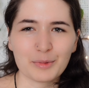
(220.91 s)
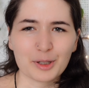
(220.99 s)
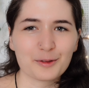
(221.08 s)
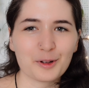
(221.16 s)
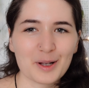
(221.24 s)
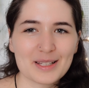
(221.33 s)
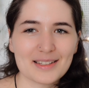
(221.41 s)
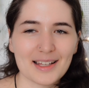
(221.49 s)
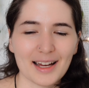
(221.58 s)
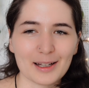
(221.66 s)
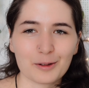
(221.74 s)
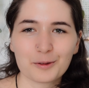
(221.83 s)
But first
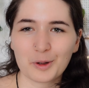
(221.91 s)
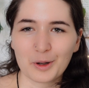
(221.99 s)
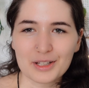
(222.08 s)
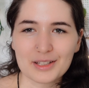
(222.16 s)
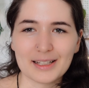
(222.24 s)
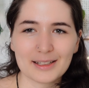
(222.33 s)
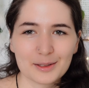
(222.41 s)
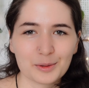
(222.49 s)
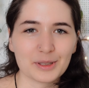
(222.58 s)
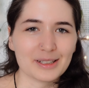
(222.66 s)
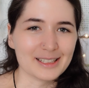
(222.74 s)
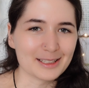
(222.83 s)
I of course needed to
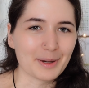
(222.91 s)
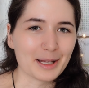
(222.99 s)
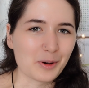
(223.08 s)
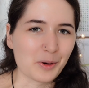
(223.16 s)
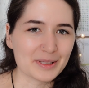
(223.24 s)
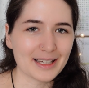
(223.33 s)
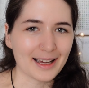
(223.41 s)
delete my old